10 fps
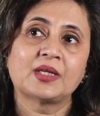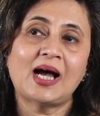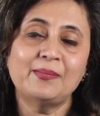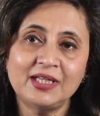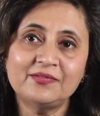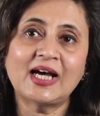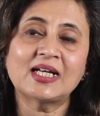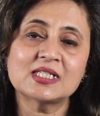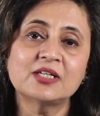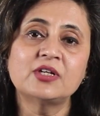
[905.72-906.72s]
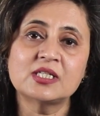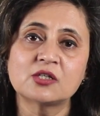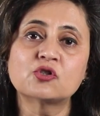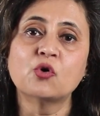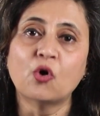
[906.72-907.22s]
I believe that is a
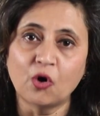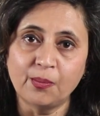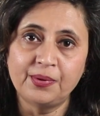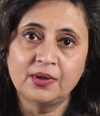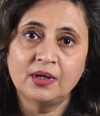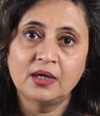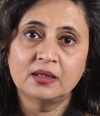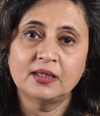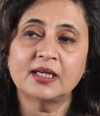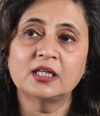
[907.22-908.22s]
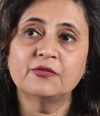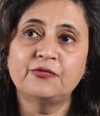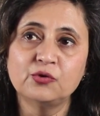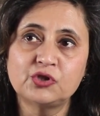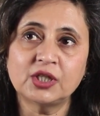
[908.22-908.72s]
reason to hope that in the
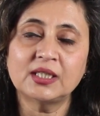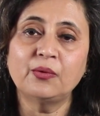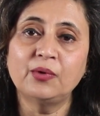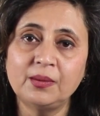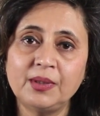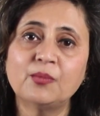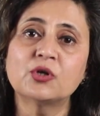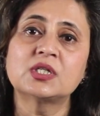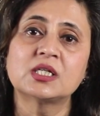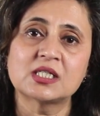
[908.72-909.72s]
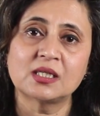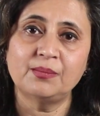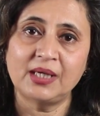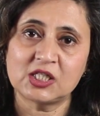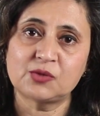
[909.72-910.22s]
future there will be more
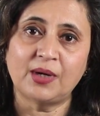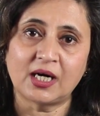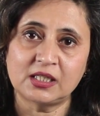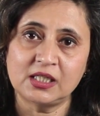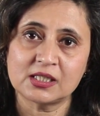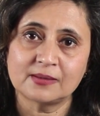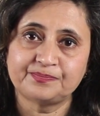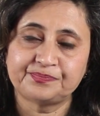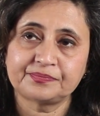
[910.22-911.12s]
citizen-based parties.